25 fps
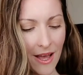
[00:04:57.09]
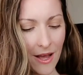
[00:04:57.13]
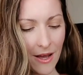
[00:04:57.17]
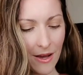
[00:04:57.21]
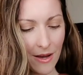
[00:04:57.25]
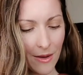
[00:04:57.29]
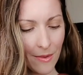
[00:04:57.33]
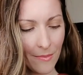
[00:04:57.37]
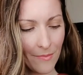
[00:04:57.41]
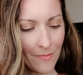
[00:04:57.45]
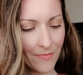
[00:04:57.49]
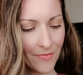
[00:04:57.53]

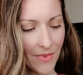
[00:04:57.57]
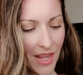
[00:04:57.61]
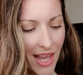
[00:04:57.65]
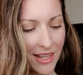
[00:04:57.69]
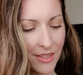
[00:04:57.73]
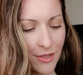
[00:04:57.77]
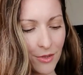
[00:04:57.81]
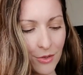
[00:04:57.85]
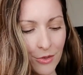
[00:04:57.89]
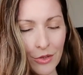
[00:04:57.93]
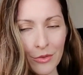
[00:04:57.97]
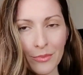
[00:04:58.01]

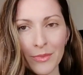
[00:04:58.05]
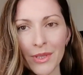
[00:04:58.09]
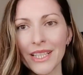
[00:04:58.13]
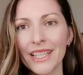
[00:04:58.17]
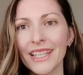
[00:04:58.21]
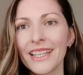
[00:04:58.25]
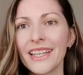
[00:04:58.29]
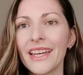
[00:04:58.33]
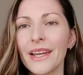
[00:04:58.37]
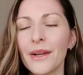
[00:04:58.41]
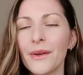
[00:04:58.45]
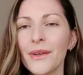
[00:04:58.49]
I don't
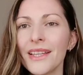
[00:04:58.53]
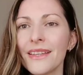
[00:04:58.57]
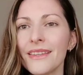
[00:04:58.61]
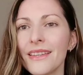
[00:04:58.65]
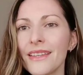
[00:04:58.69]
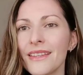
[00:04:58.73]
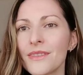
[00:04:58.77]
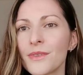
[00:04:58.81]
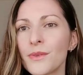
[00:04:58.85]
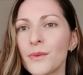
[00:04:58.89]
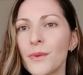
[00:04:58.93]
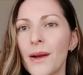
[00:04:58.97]
normally carry
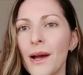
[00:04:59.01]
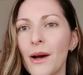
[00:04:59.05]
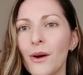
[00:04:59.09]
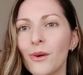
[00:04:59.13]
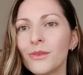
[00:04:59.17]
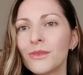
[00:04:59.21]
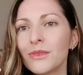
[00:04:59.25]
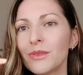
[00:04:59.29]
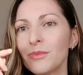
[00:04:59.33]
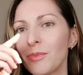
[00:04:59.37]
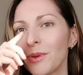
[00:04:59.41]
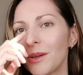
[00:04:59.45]
these
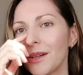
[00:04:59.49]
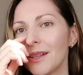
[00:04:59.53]
around,